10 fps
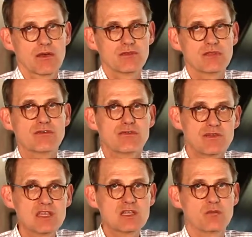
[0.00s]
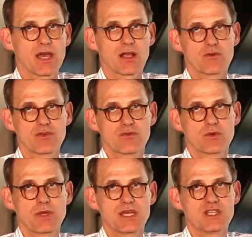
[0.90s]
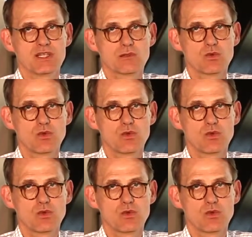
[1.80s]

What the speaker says: the feedback of information to